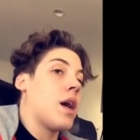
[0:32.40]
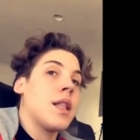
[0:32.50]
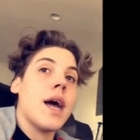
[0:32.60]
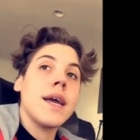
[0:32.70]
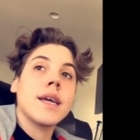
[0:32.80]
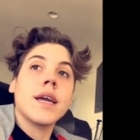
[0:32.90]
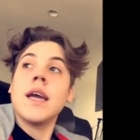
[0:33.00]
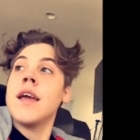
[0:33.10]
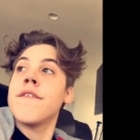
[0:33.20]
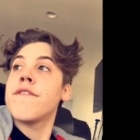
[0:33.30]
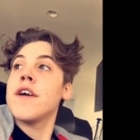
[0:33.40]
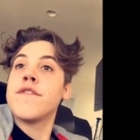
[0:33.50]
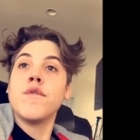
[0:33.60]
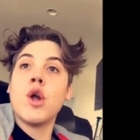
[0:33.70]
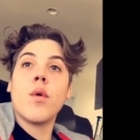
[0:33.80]
Like, if
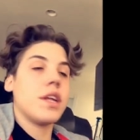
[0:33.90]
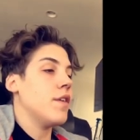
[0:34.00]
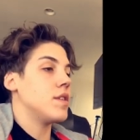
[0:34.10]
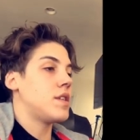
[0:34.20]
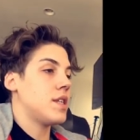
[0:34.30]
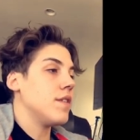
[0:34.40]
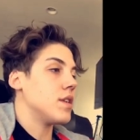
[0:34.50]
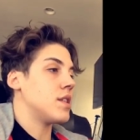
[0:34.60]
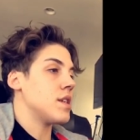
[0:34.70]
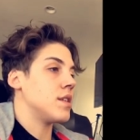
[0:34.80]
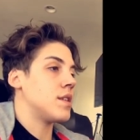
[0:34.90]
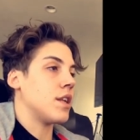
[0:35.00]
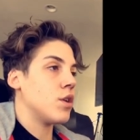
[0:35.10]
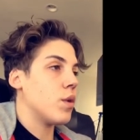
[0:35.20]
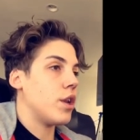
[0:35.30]
if you know what Even Stevens is,
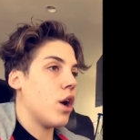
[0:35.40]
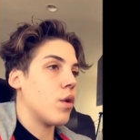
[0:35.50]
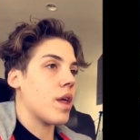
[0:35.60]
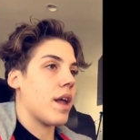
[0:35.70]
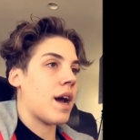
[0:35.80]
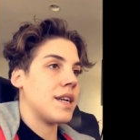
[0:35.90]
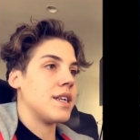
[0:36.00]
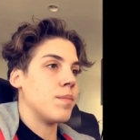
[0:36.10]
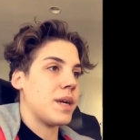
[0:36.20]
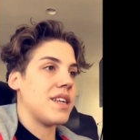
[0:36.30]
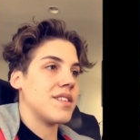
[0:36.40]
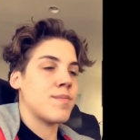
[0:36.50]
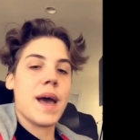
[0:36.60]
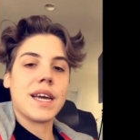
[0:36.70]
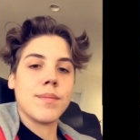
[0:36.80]
then you would know that I need beans
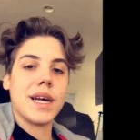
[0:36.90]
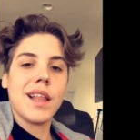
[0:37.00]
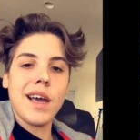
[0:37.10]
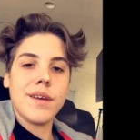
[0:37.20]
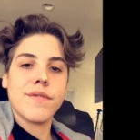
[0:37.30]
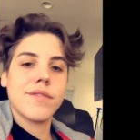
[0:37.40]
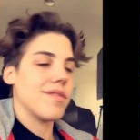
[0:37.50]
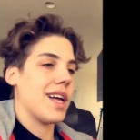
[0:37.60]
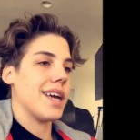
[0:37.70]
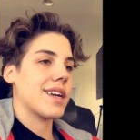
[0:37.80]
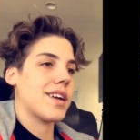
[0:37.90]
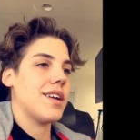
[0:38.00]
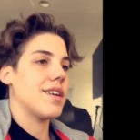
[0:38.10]
back in my life. Like,